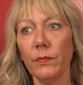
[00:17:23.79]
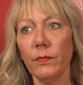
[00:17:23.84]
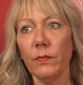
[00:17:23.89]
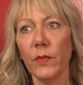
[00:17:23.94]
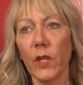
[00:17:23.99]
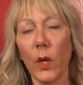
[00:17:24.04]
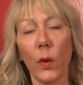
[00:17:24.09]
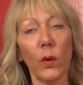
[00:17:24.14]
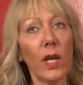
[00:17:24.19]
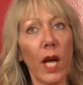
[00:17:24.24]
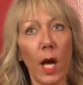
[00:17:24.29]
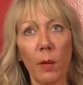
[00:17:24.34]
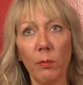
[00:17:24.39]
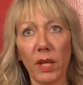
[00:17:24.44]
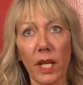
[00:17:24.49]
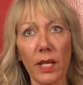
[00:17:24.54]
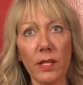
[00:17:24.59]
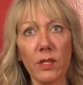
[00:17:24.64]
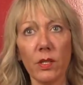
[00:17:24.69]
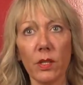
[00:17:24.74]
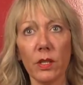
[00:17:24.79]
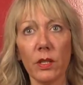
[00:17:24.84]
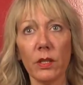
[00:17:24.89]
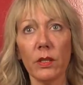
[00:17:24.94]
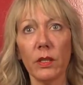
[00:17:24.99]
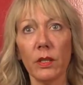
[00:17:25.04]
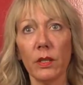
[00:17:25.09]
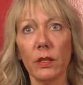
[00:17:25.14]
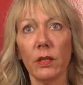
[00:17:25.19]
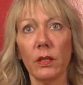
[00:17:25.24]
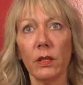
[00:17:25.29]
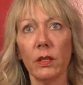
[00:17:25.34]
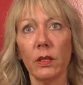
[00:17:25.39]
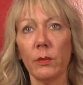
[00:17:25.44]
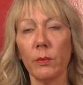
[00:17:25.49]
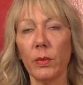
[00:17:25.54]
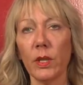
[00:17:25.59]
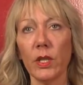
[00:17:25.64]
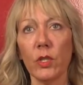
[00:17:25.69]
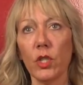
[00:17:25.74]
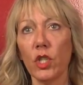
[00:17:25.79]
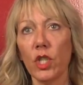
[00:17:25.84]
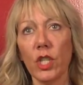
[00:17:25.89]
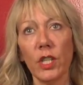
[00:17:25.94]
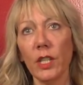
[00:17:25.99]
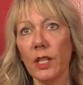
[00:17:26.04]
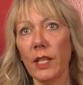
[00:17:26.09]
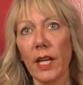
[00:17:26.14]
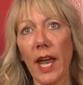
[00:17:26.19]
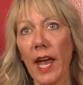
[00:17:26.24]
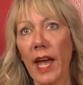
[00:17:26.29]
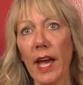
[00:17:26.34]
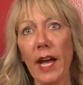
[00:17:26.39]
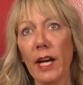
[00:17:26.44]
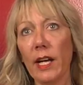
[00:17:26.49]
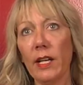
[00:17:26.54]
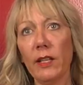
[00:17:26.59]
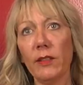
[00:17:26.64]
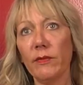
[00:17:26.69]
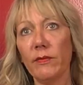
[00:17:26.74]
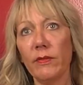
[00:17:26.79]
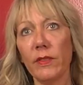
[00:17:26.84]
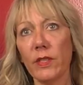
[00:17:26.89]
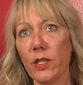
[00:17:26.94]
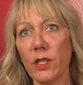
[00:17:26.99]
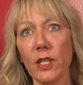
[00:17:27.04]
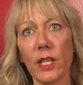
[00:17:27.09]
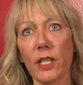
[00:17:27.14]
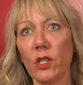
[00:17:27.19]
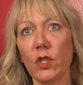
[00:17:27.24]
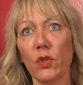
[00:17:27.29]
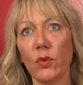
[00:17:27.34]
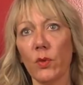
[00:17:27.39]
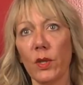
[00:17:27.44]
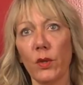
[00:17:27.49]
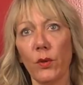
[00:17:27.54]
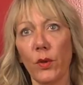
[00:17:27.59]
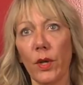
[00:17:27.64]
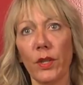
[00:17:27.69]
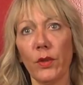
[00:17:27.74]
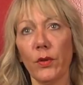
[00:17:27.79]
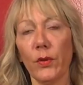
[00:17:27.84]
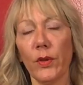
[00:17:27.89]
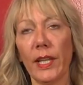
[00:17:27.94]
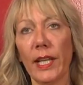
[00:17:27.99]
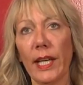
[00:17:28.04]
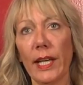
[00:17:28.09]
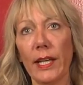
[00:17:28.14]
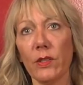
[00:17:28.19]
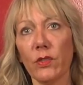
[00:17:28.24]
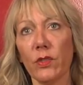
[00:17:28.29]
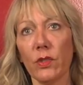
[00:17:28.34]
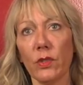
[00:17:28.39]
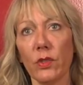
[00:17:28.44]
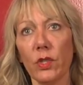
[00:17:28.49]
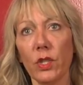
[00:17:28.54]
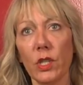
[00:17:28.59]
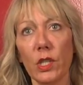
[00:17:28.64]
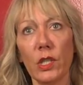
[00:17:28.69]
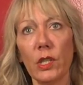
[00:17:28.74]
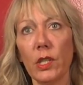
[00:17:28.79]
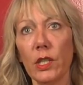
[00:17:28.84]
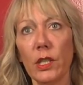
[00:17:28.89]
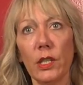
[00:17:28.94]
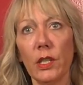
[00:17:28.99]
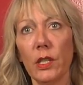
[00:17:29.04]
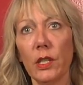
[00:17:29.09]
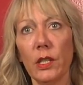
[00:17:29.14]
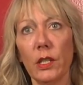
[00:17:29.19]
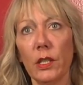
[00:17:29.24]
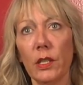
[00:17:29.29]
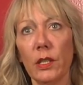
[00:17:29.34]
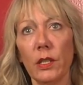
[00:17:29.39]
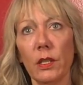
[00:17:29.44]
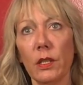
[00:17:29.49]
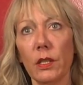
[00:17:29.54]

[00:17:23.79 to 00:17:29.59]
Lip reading: you know, God bless her, but she didn't have stage 3, grade 3 cancer. She couldn't